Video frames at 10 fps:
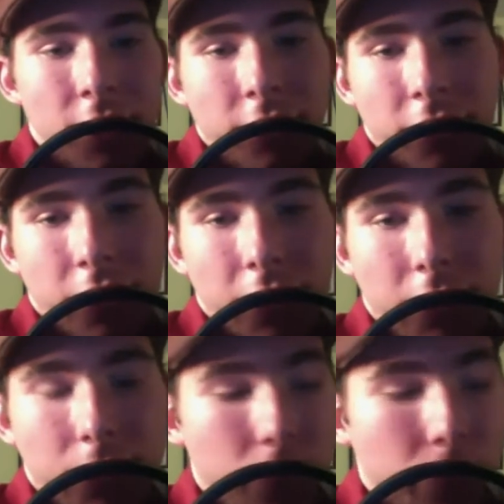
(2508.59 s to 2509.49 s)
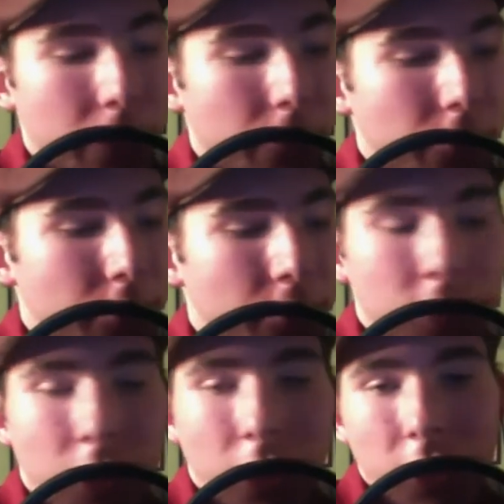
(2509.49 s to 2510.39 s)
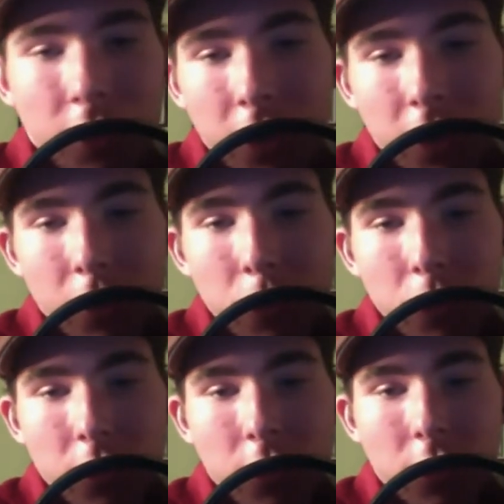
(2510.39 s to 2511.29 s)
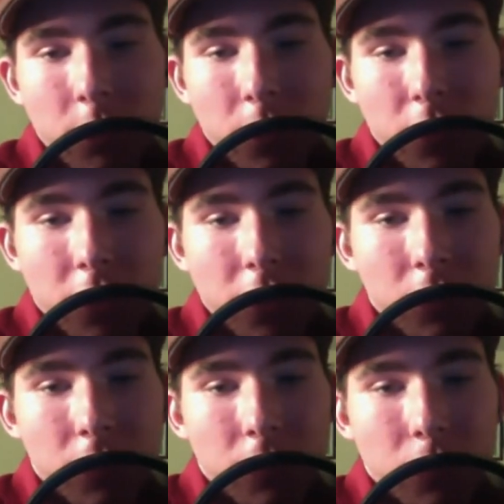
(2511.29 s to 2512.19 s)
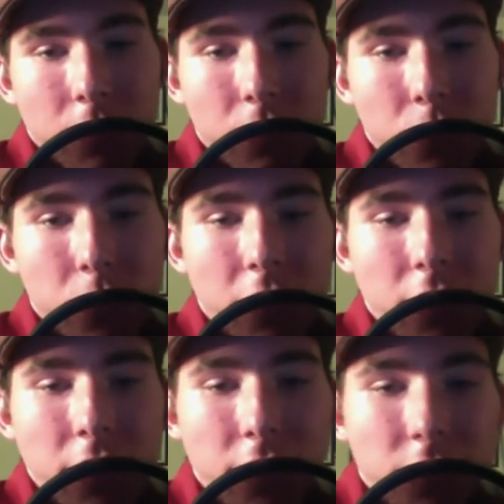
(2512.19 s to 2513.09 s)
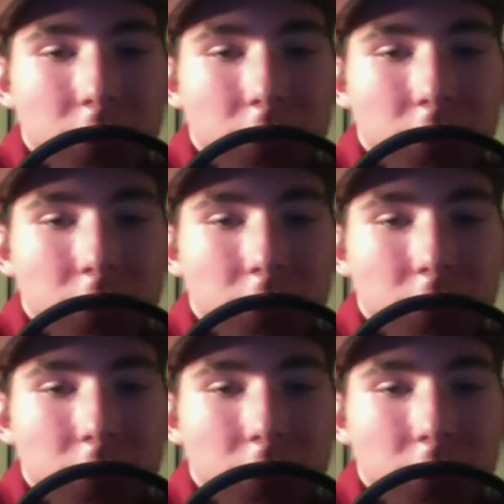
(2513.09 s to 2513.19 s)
And for the record, hello, Tom. Thank you for viewing us.